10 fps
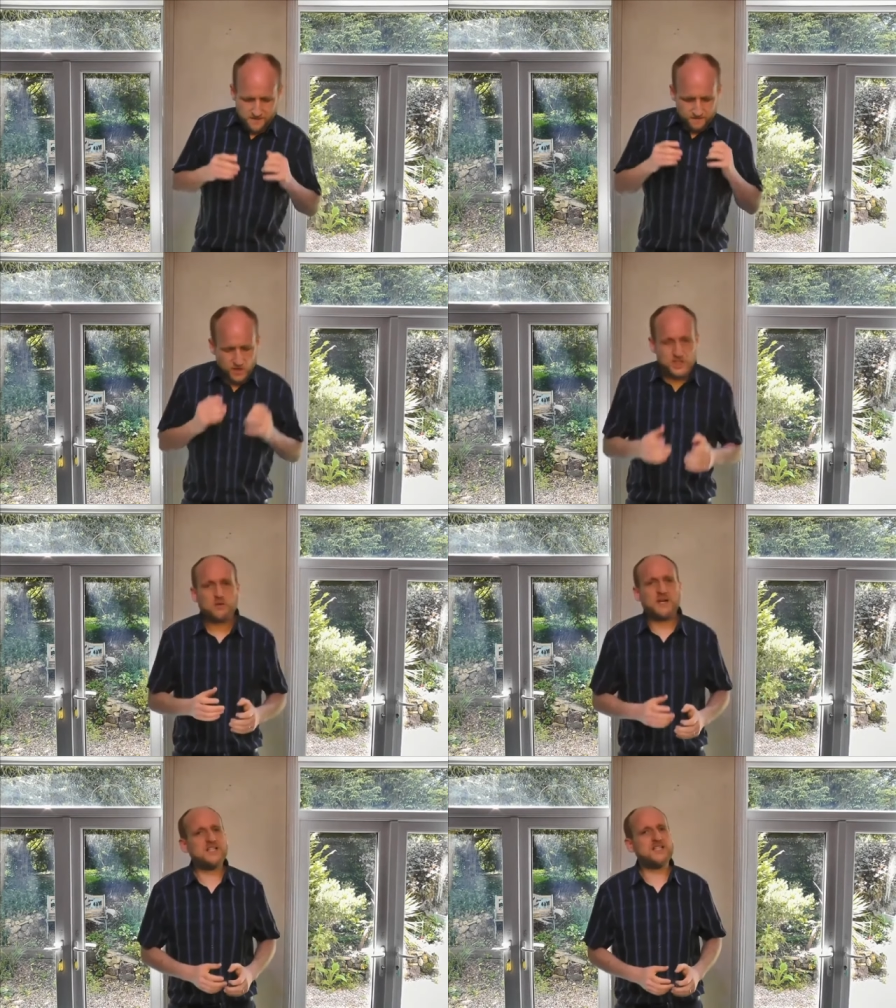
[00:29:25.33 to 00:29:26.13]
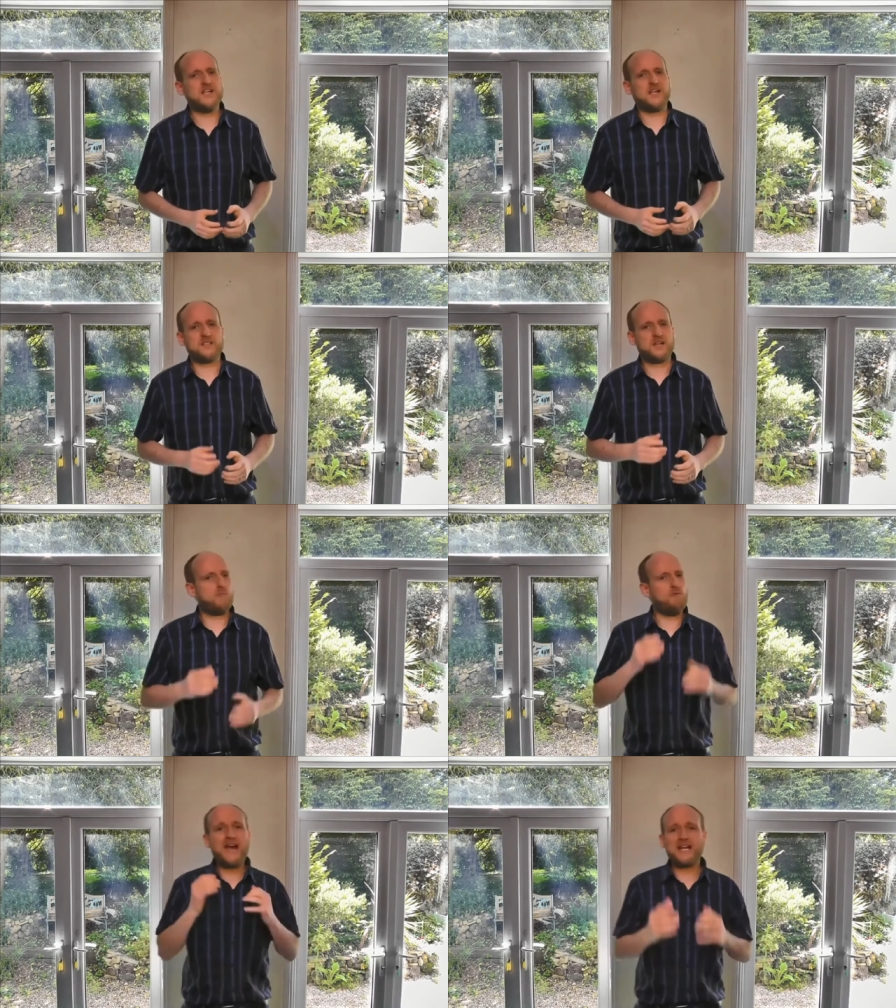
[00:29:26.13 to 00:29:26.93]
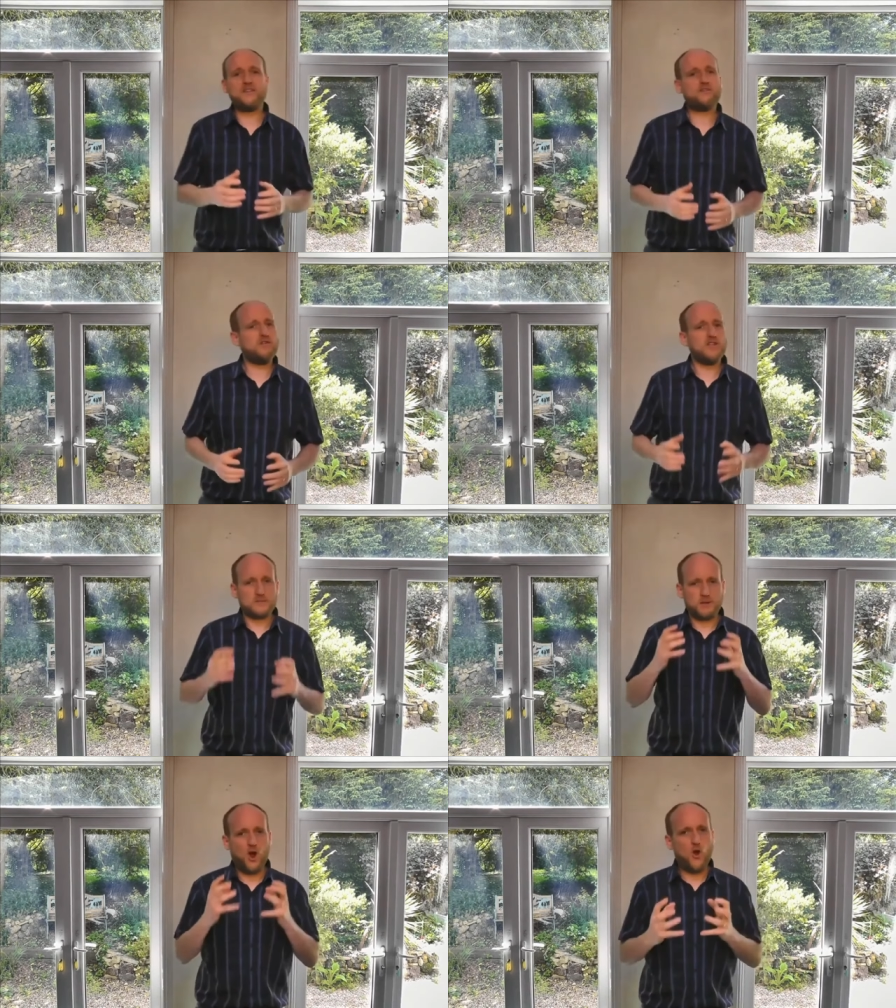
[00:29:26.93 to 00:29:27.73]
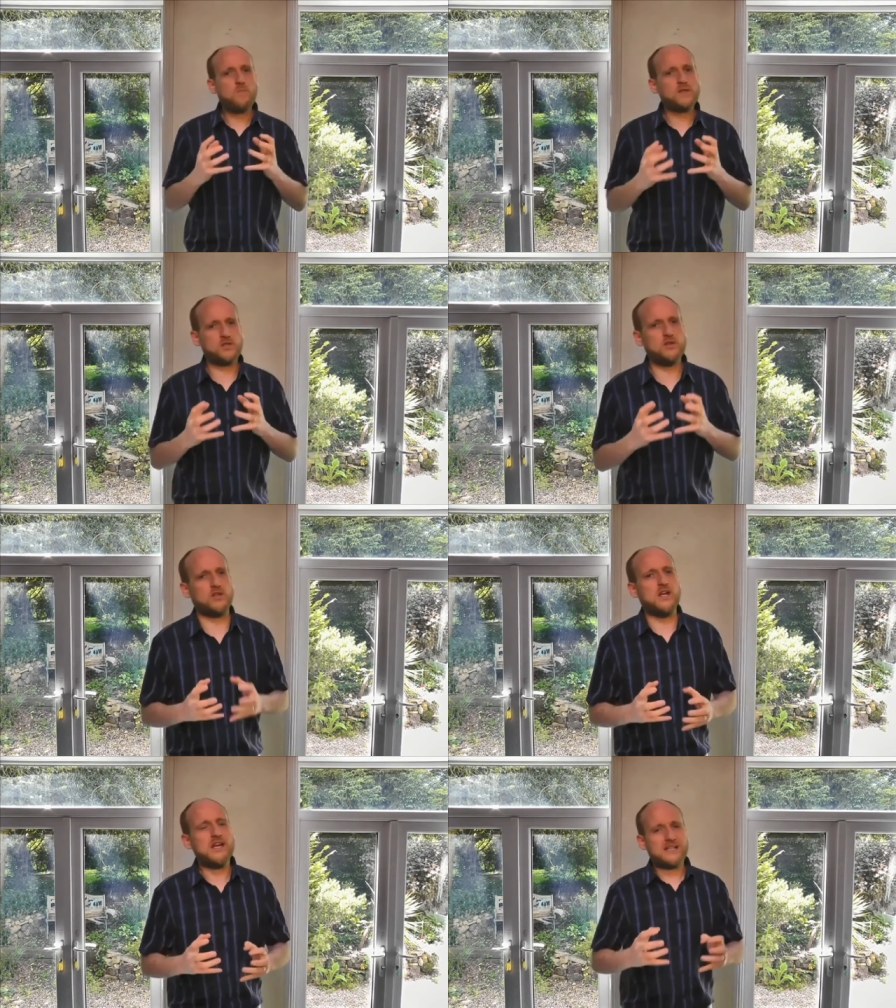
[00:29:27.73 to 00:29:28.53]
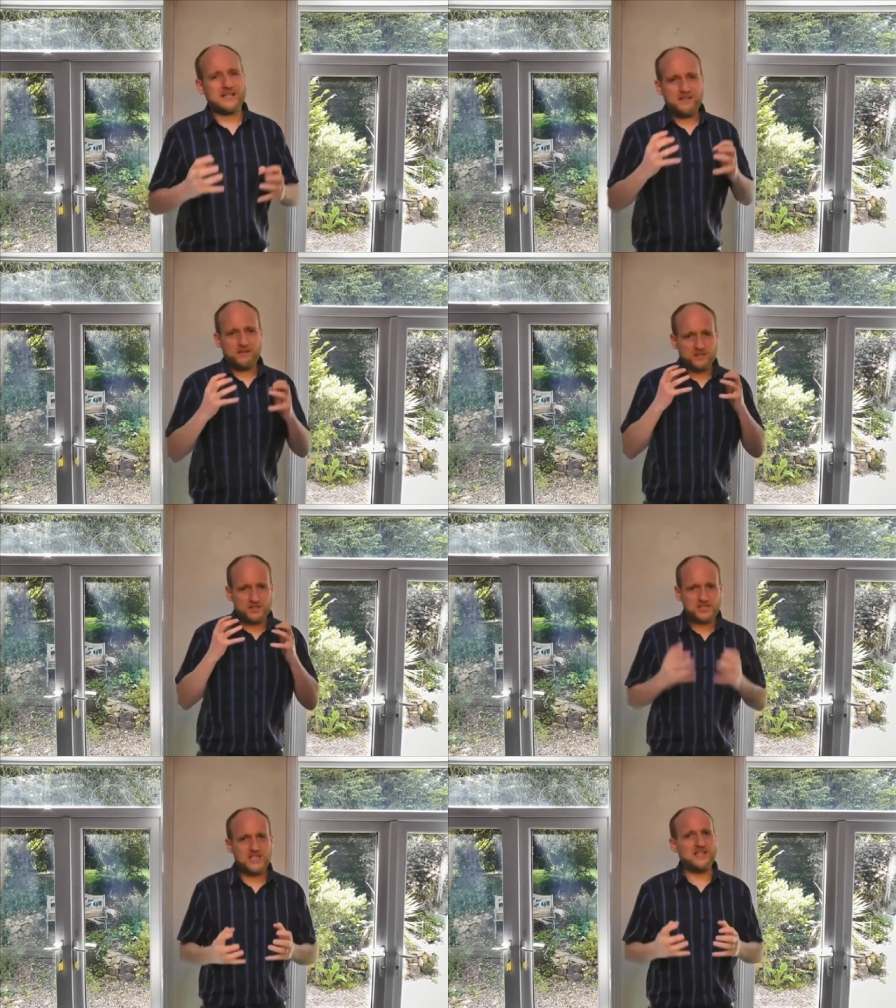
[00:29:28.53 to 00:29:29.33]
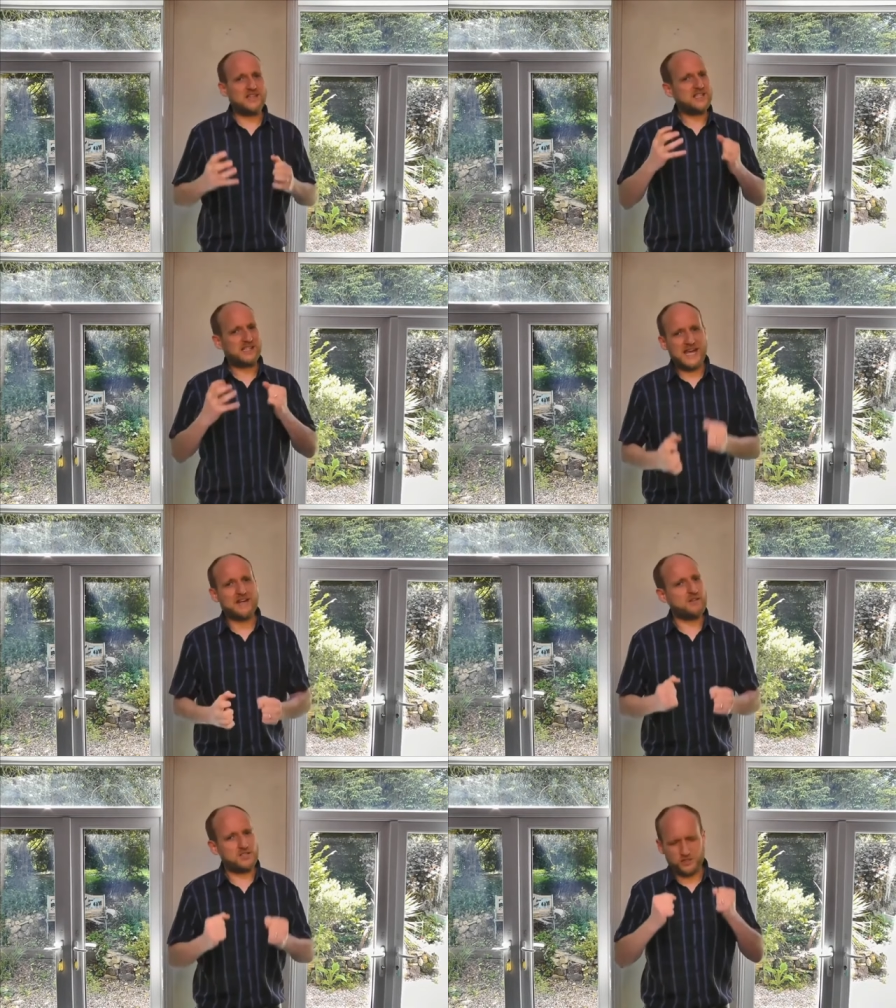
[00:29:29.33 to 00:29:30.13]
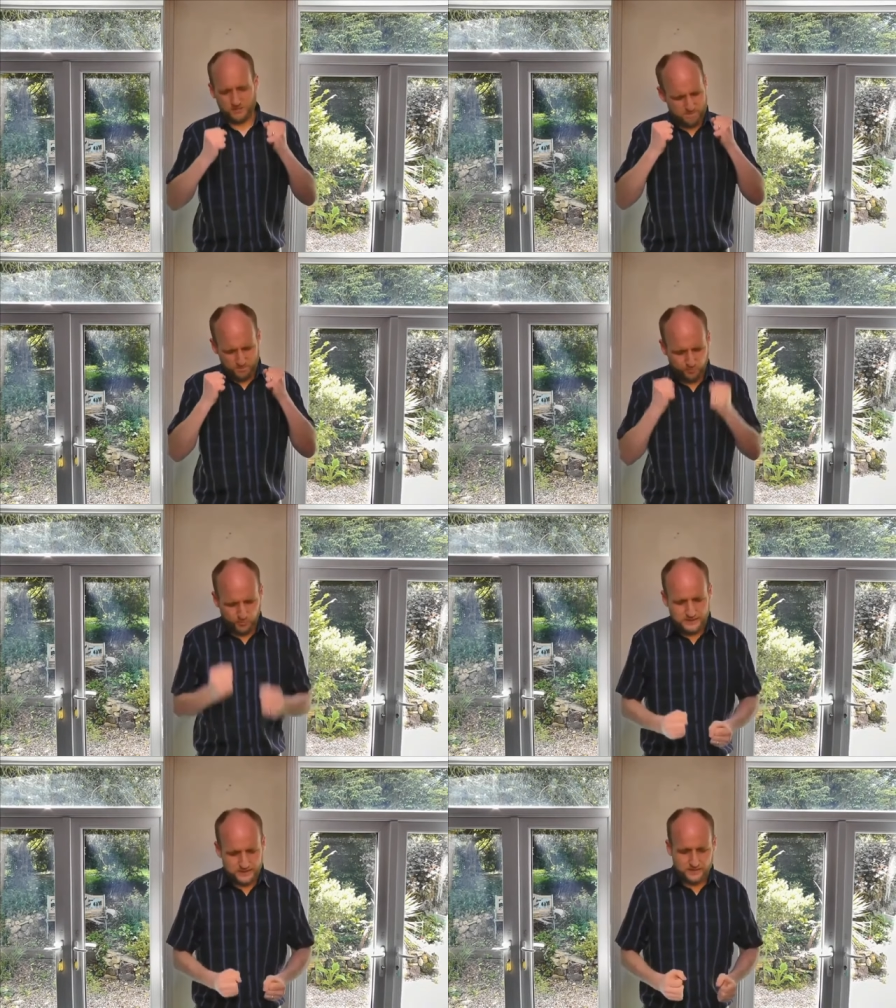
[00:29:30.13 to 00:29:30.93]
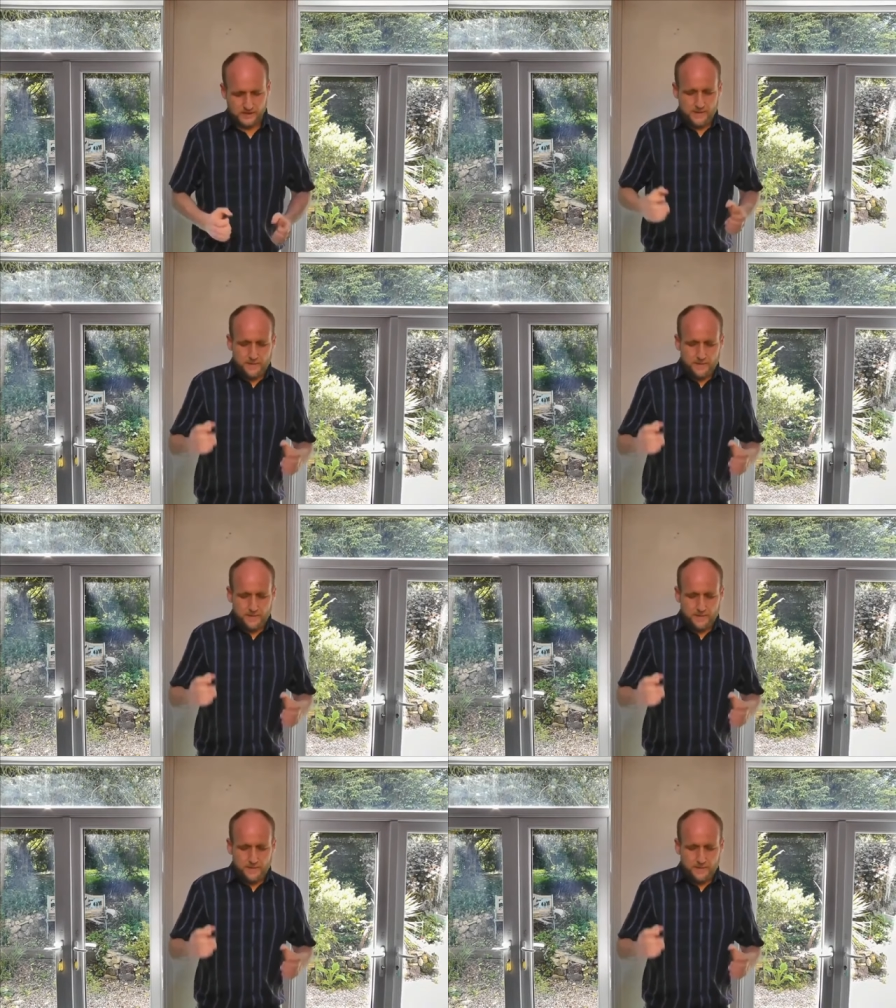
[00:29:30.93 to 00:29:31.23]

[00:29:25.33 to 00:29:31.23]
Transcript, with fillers: Verse 26, I'm rattling through these, but I hope it's good that you could see this letter is just brilliant.